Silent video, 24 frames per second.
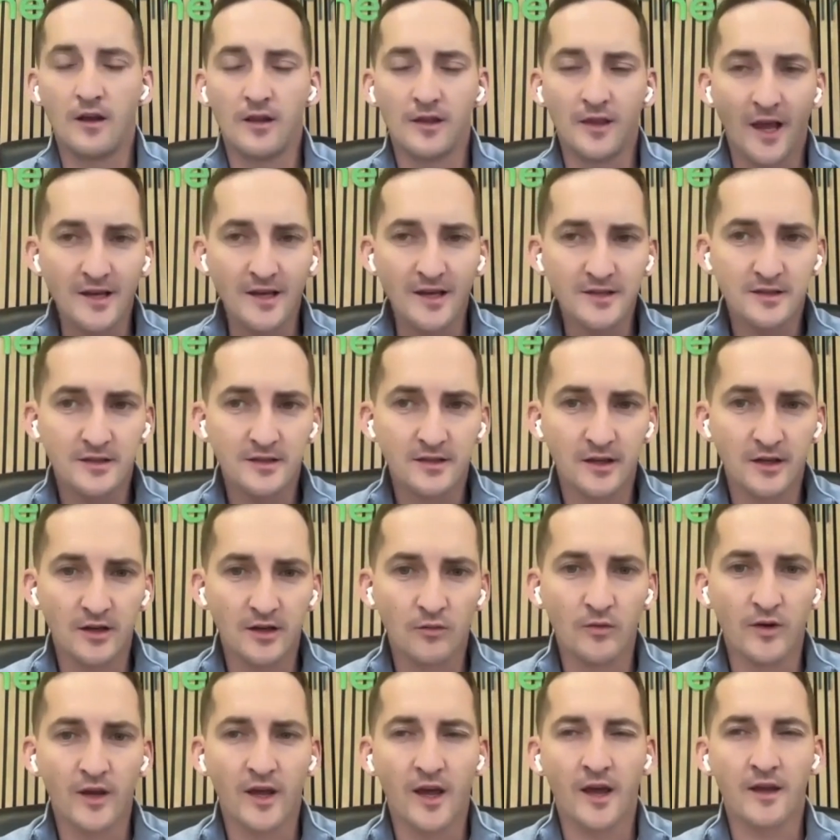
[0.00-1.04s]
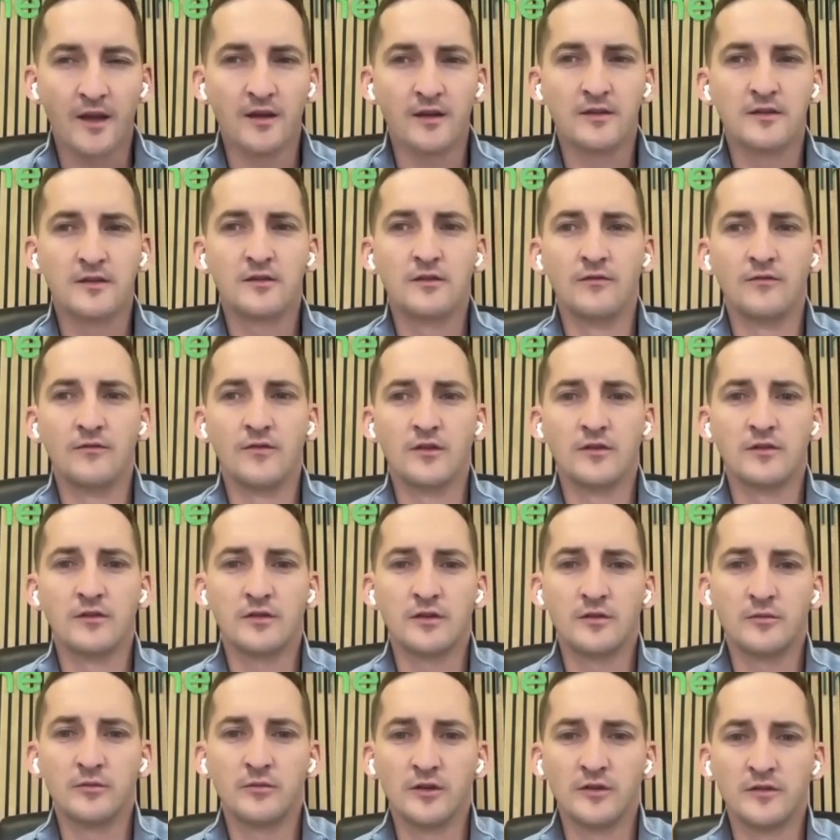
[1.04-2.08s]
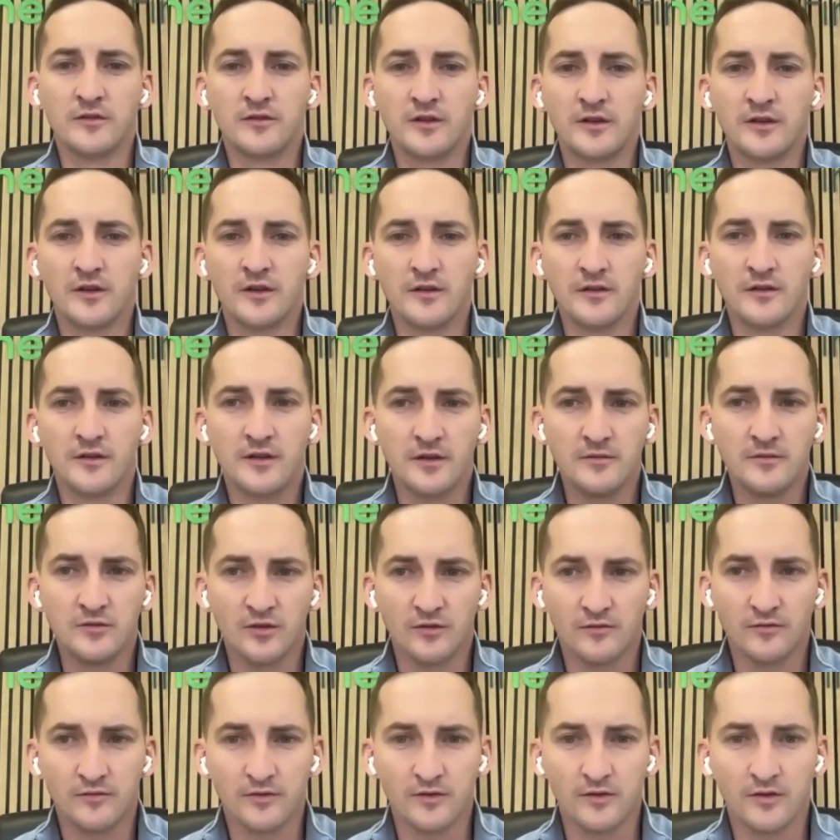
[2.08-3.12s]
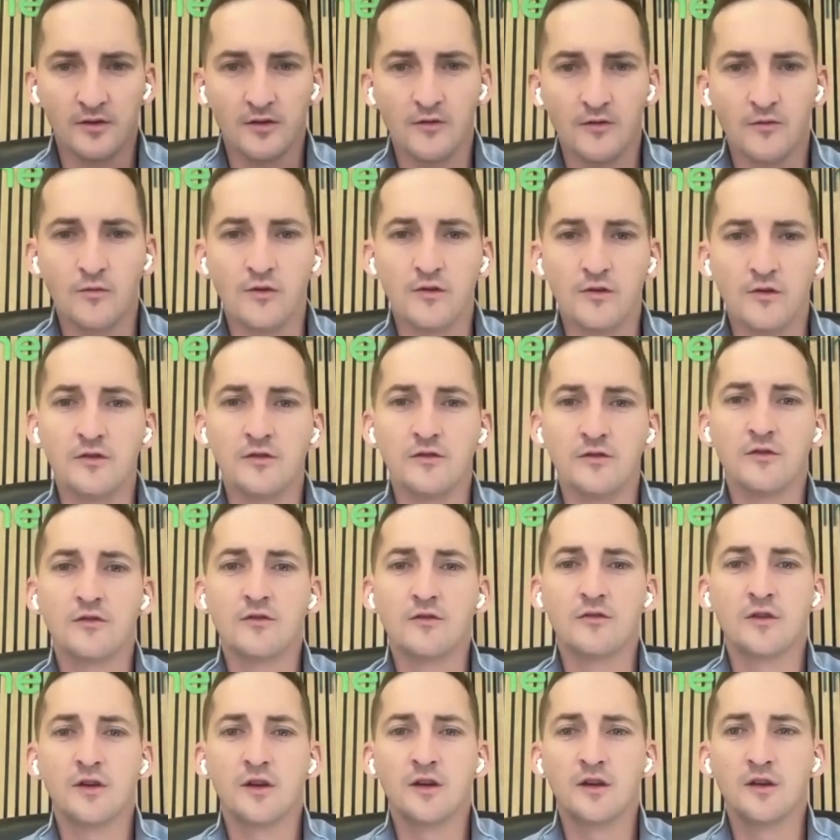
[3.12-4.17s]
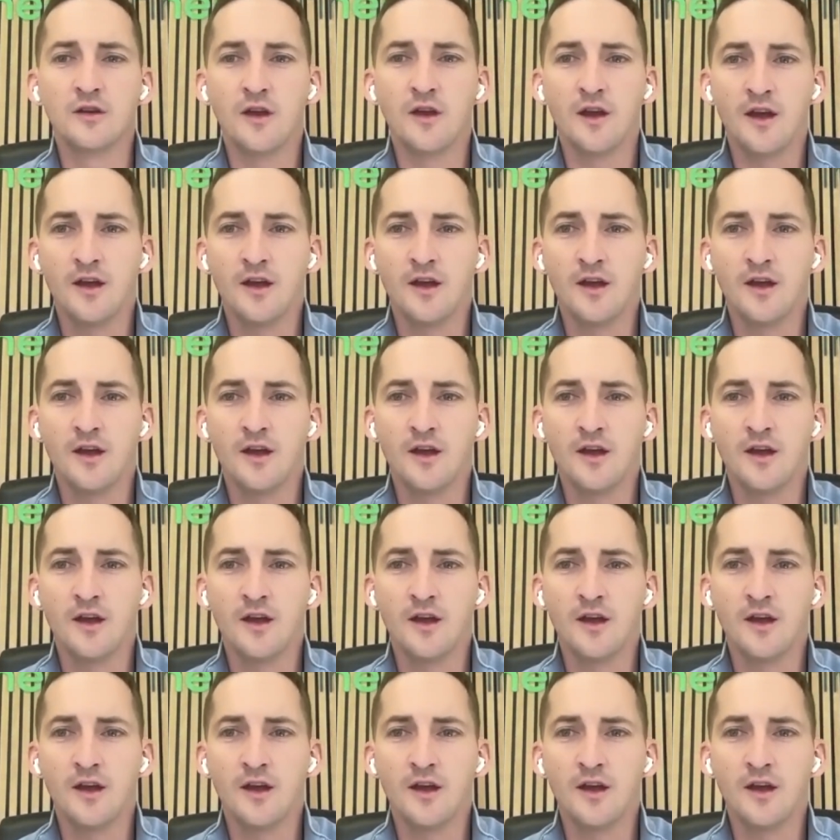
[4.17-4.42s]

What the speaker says: Last year, we had a very turbulent year in terms of war in Ukraine,